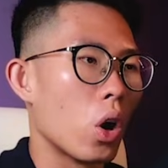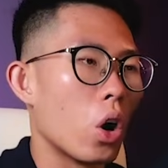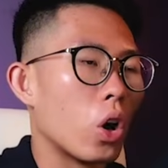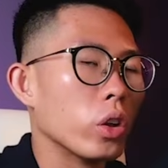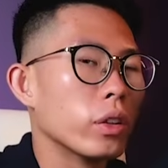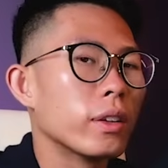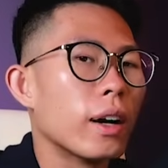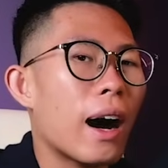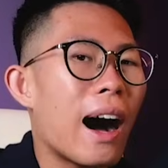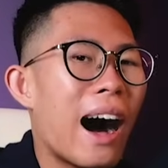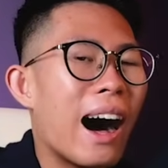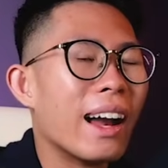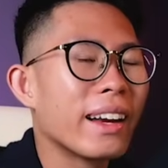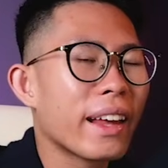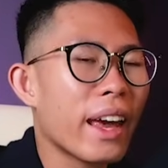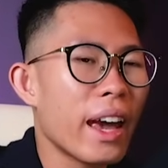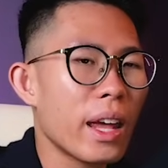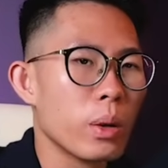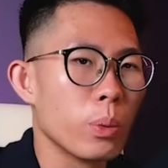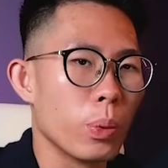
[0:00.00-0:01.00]
On the
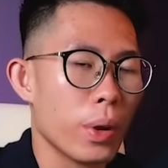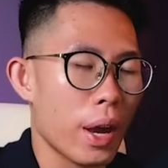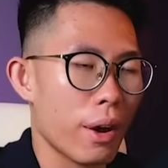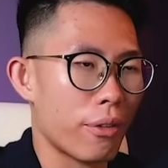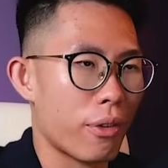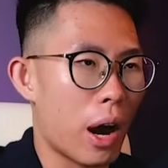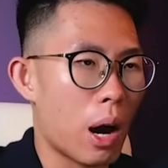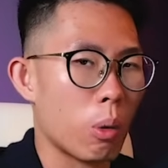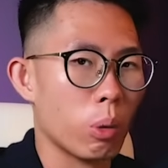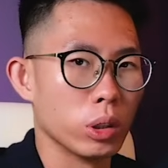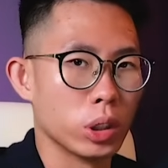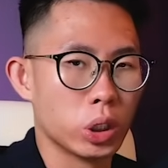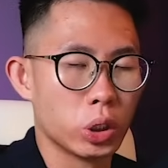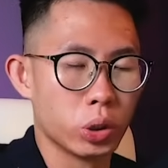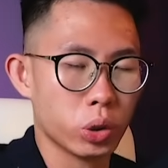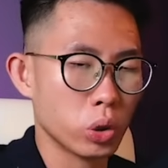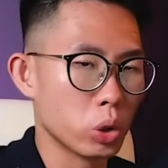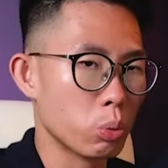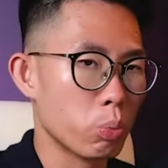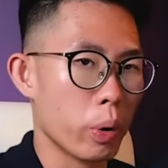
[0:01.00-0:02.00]
other hand, we have our
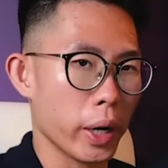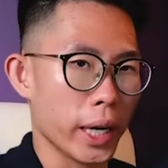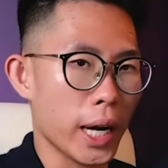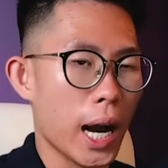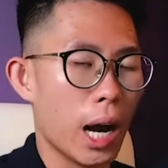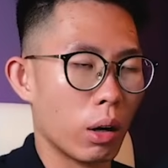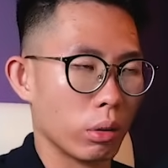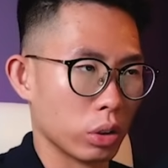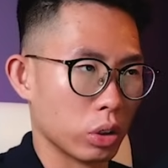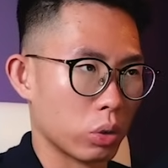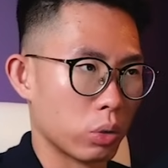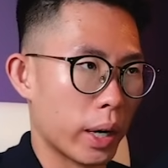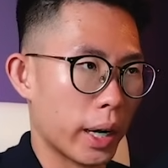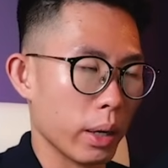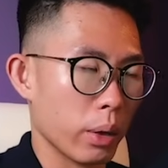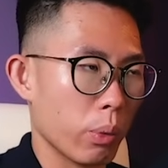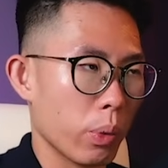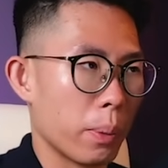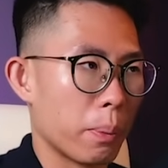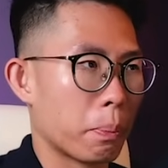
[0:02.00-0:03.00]
true breakouts,
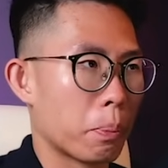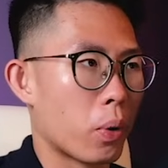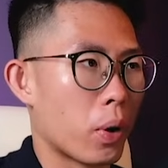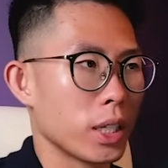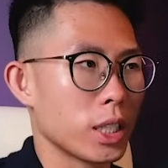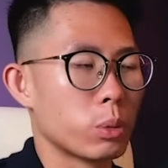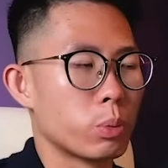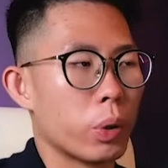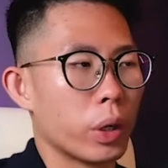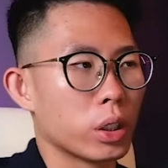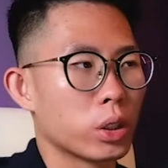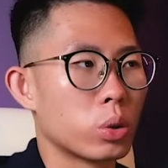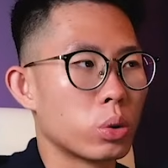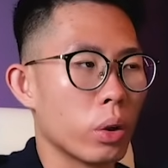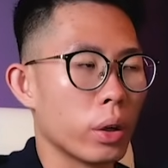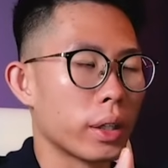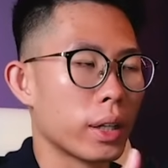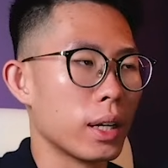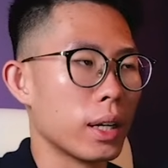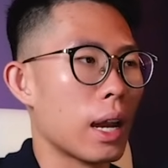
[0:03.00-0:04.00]
right? When price breaks
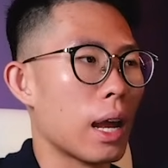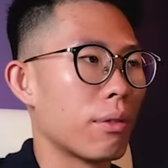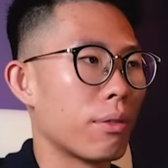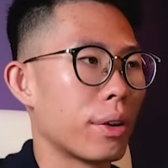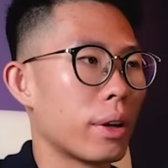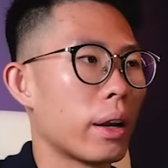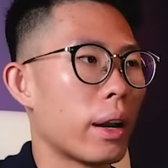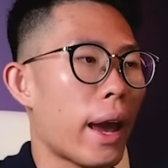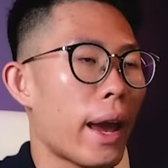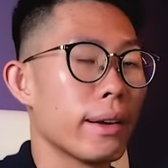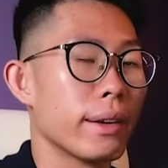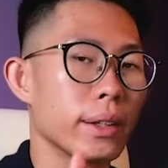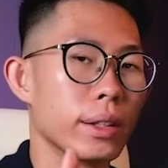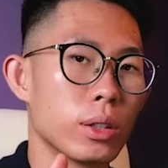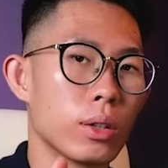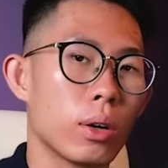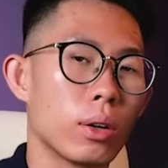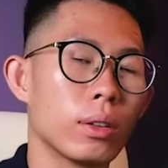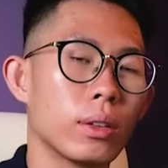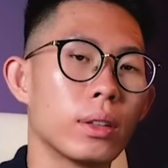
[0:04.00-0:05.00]
through a key level and
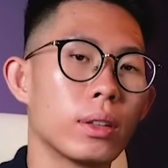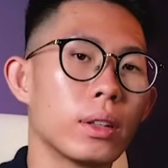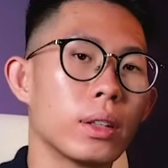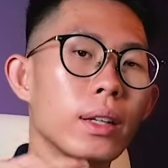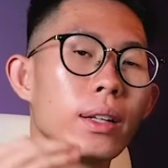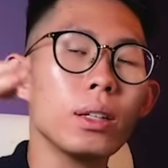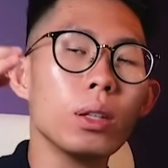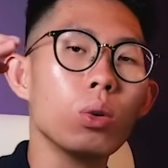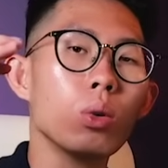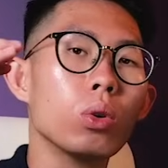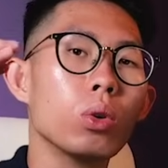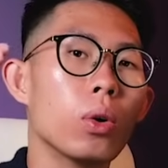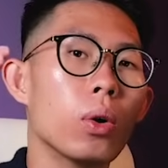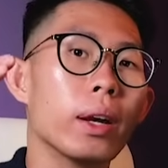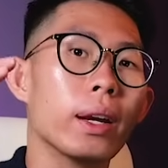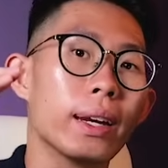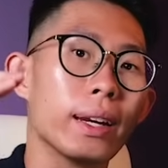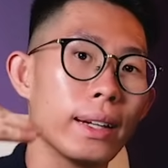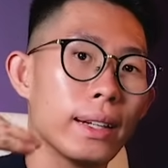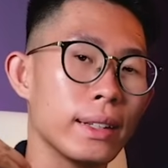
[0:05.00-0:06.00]
it continues
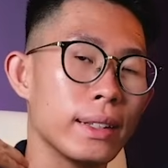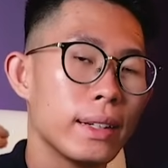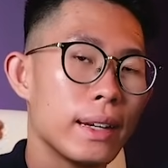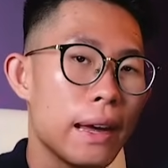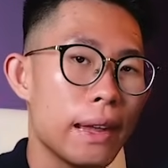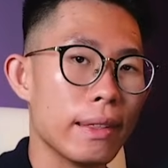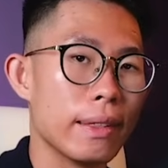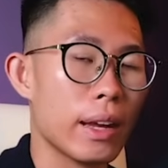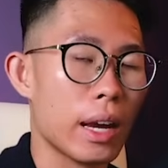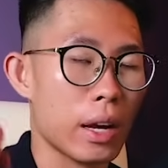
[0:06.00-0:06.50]
going in that